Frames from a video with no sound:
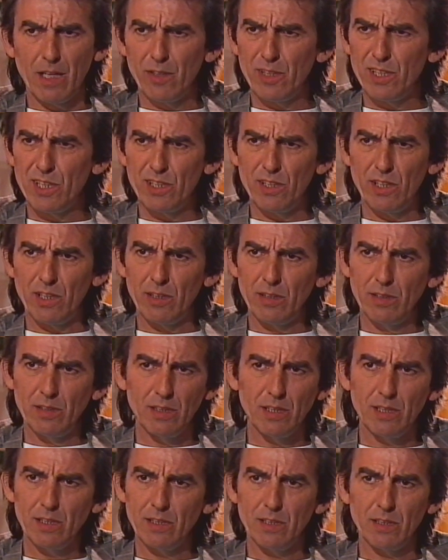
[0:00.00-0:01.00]
No, he's not.
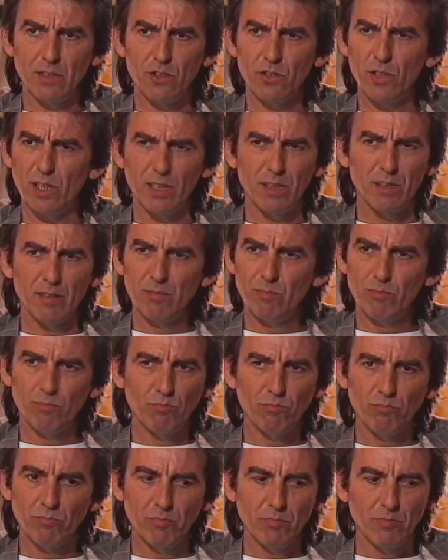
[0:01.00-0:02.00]
No? He's not trying to...
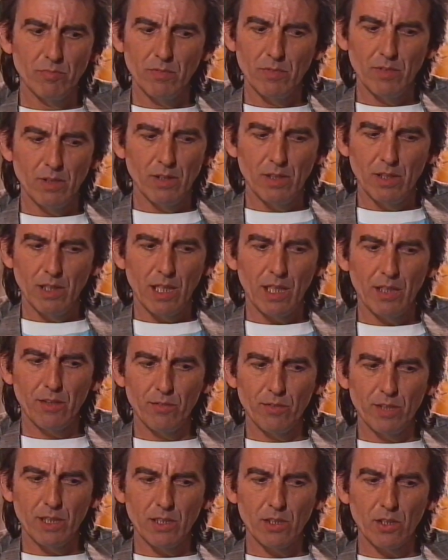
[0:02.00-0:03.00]
I
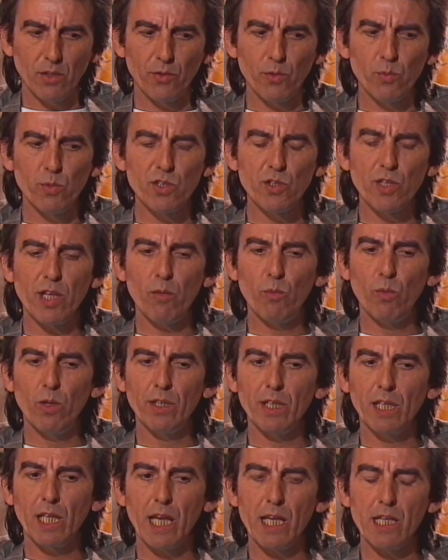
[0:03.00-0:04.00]
don't think so. There was that
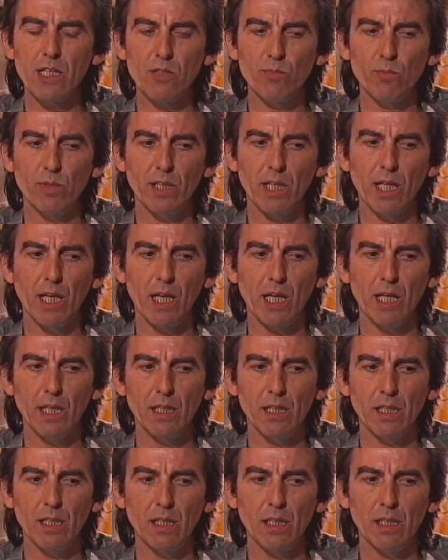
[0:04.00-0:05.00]
one occasion when they
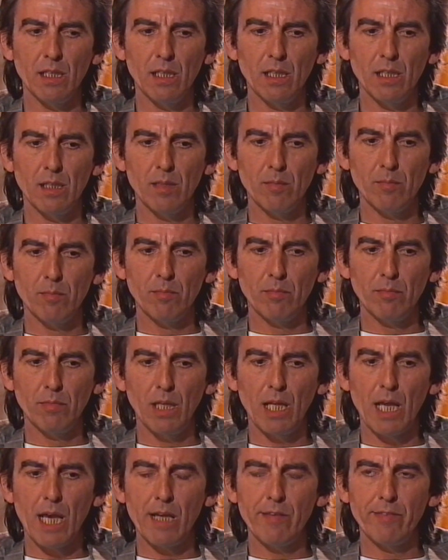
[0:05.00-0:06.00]
had the
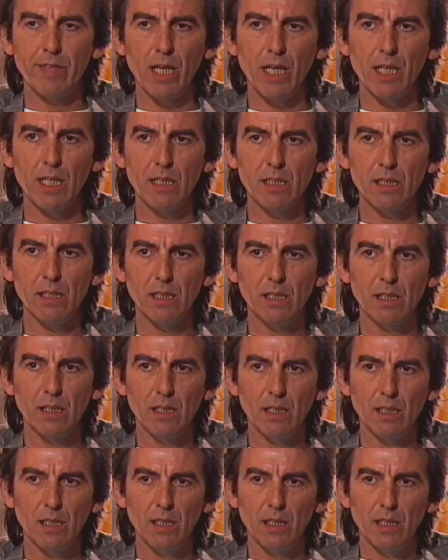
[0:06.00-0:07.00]
Live Aid,
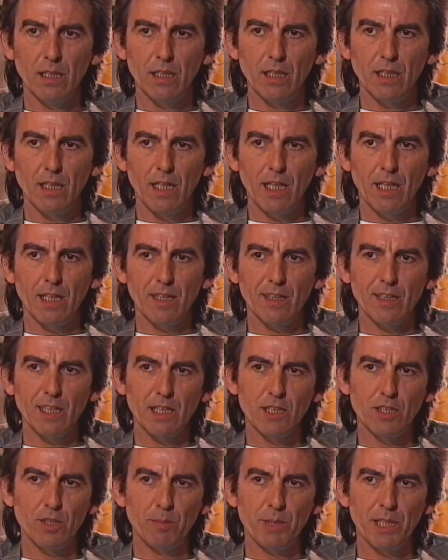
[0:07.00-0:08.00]
and I
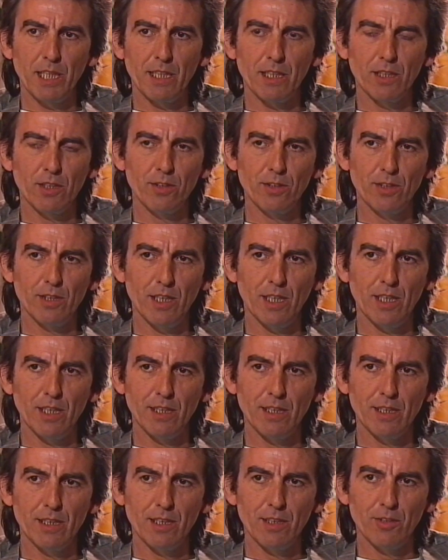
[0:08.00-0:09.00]
think somebody had a good
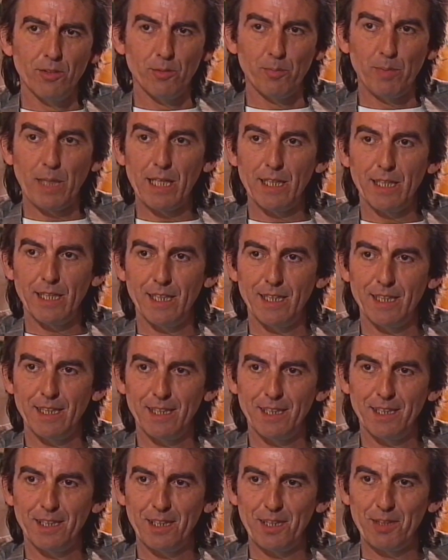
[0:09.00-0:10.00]
idea or a bad
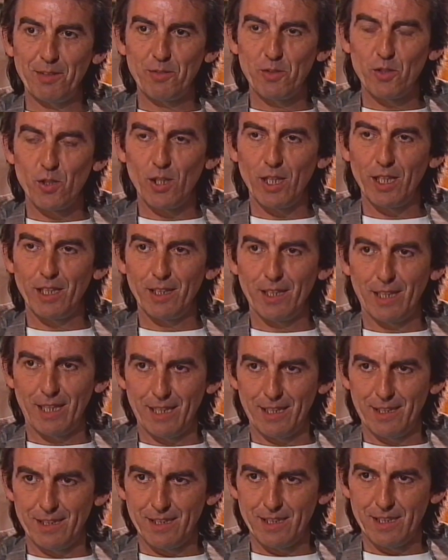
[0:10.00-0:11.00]
idea of trying to
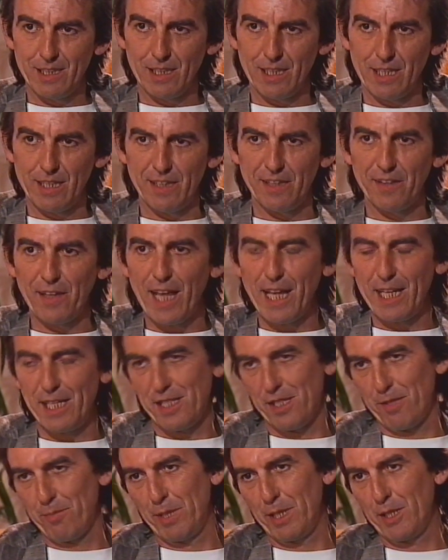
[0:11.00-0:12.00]
get us together, and then
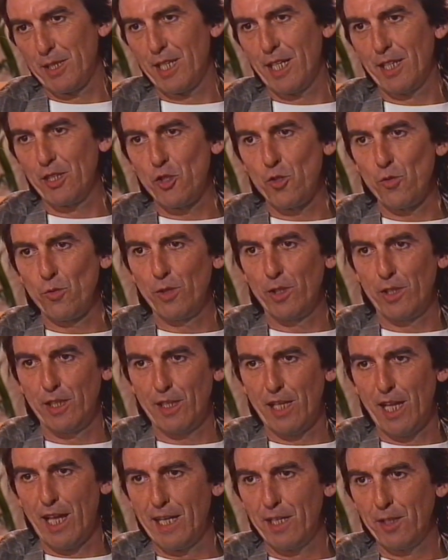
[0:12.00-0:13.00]
somebody said
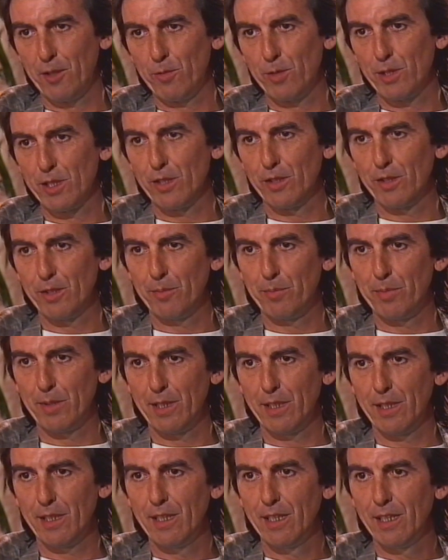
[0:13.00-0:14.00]
Julian Lennon was going to
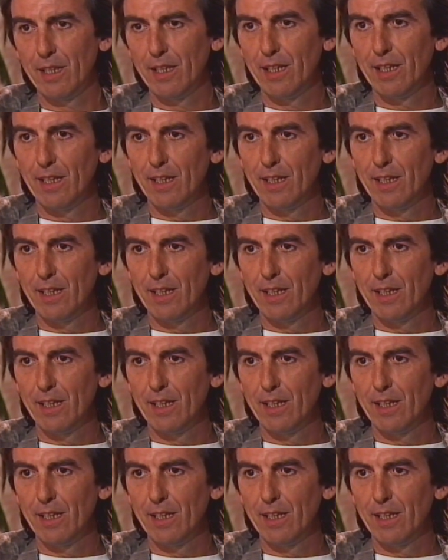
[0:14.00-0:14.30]
be